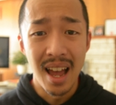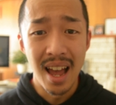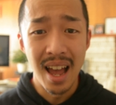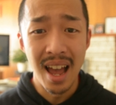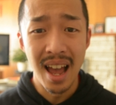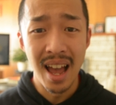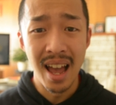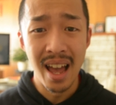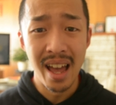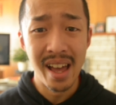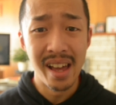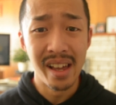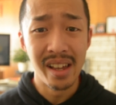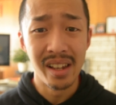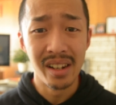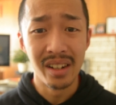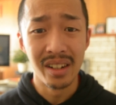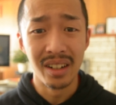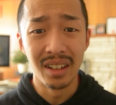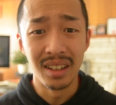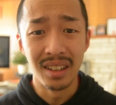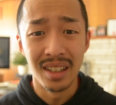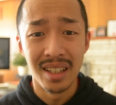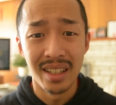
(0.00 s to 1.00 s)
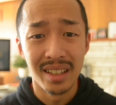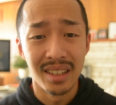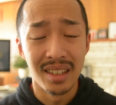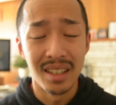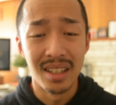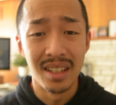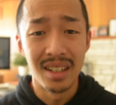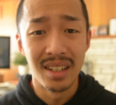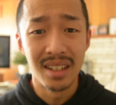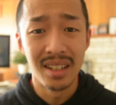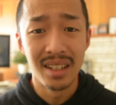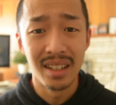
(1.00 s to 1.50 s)
and
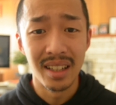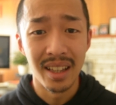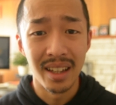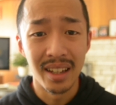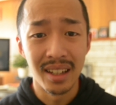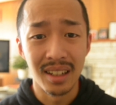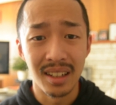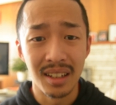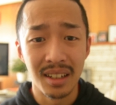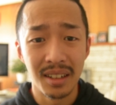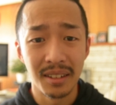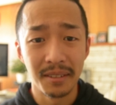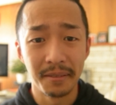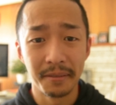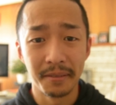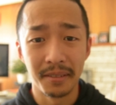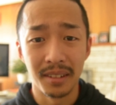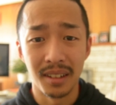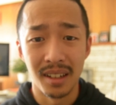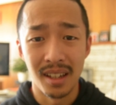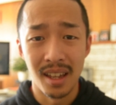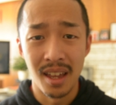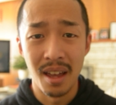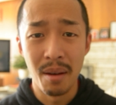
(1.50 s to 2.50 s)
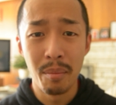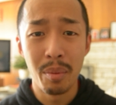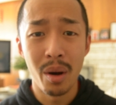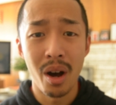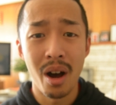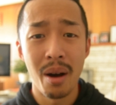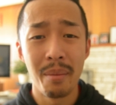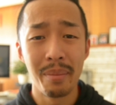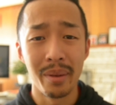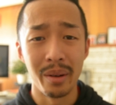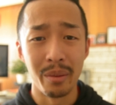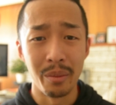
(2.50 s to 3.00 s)
listen to like hip
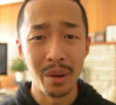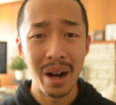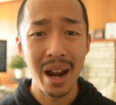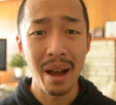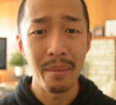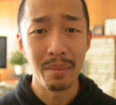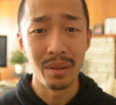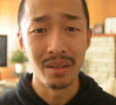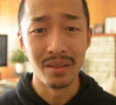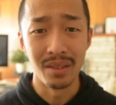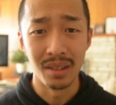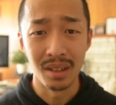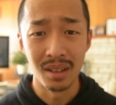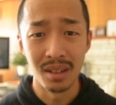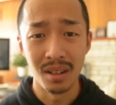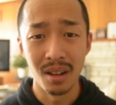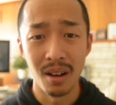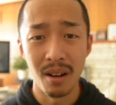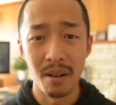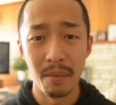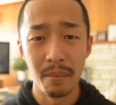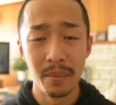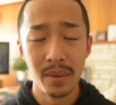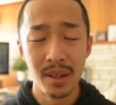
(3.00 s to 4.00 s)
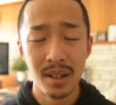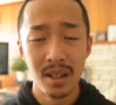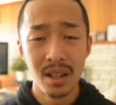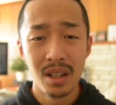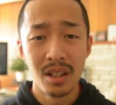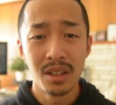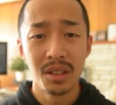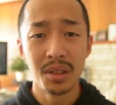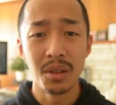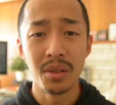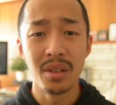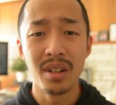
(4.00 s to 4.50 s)
hop and rap in Vietnam.
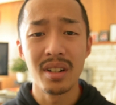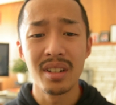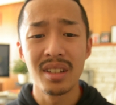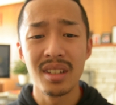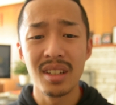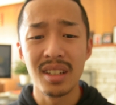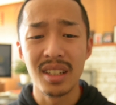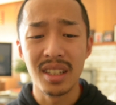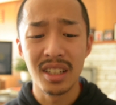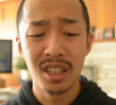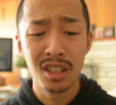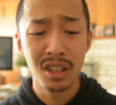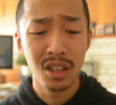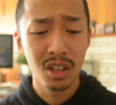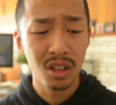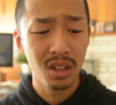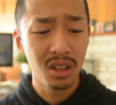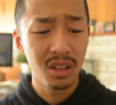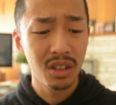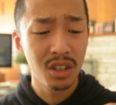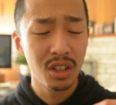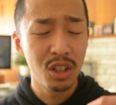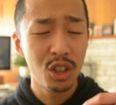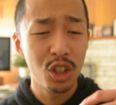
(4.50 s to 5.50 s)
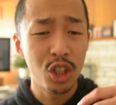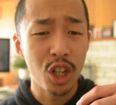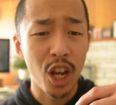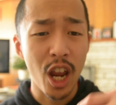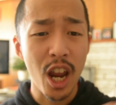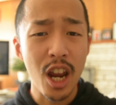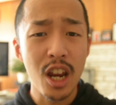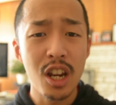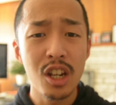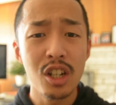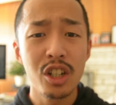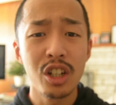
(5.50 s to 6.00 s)
So there's this
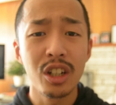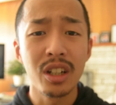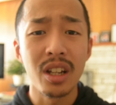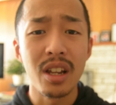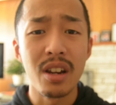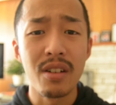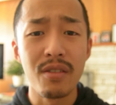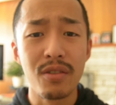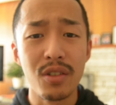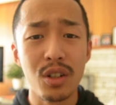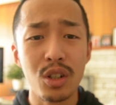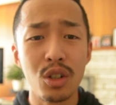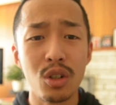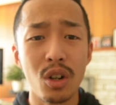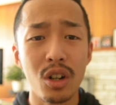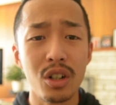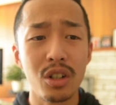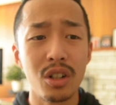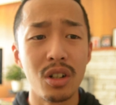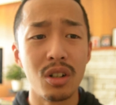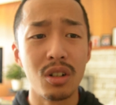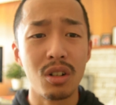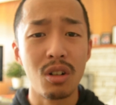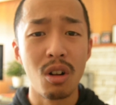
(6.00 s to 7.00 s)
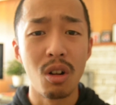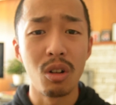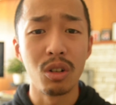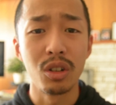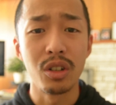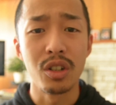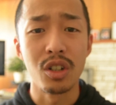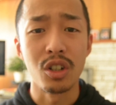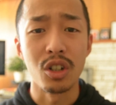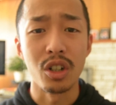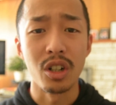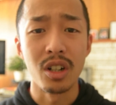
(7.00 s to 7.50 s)
changing infrastructure and
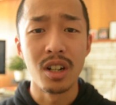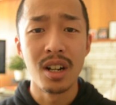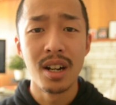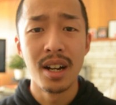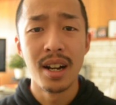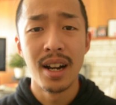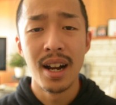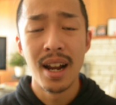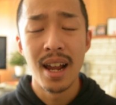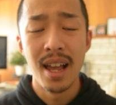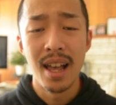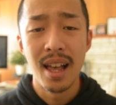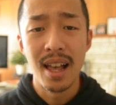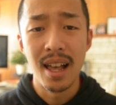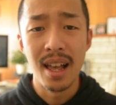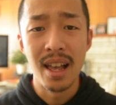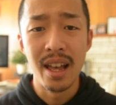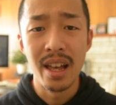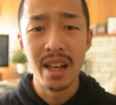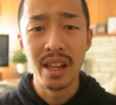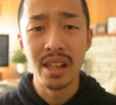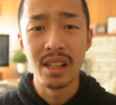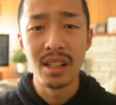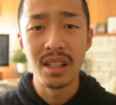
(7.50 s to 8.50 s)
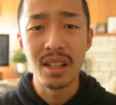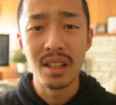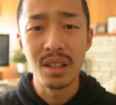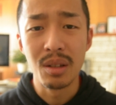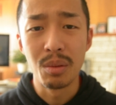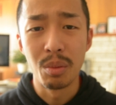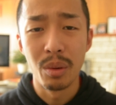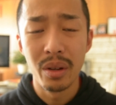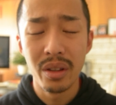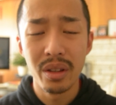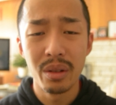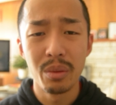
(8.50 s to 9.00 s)
culture. And
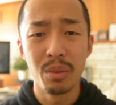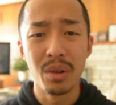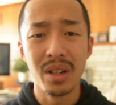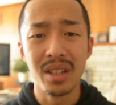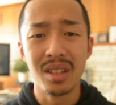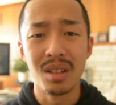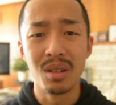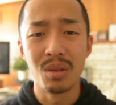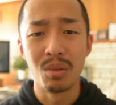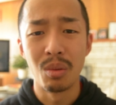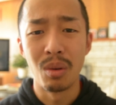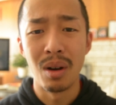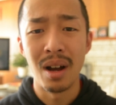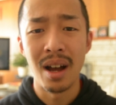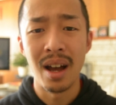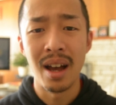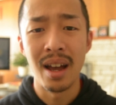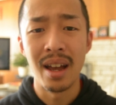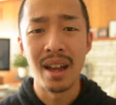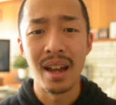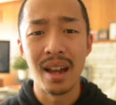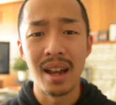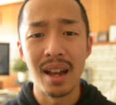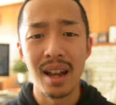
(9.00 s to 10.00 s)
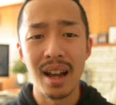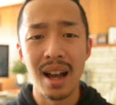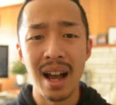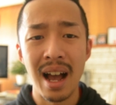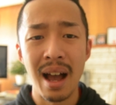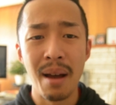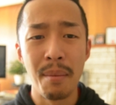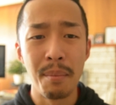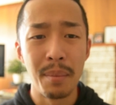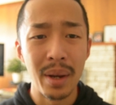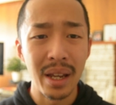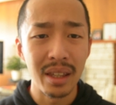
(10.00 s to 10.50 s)
it's one of the reasons why
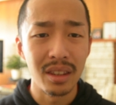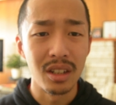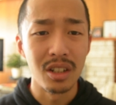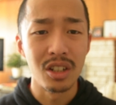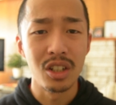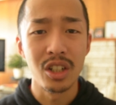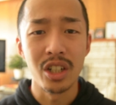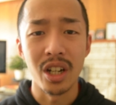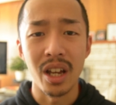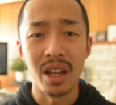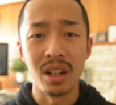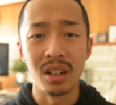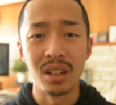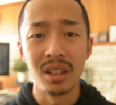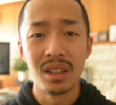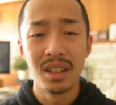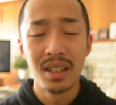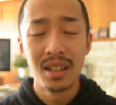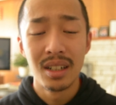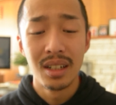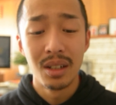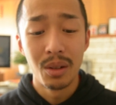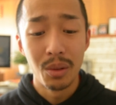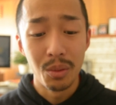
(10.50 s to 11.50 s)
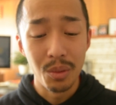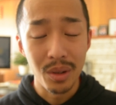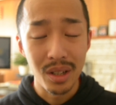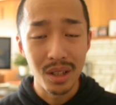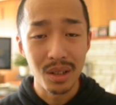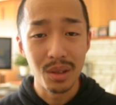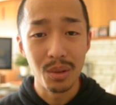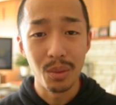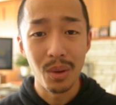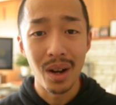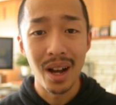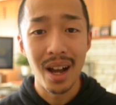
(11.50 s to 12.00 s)
I made this channel.
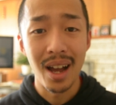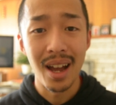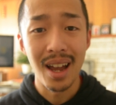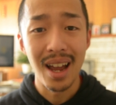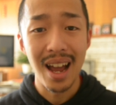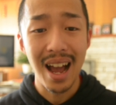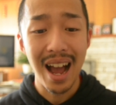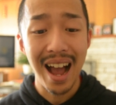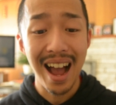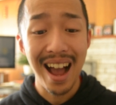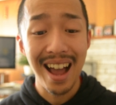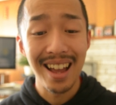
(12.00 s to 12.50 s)
Reasons why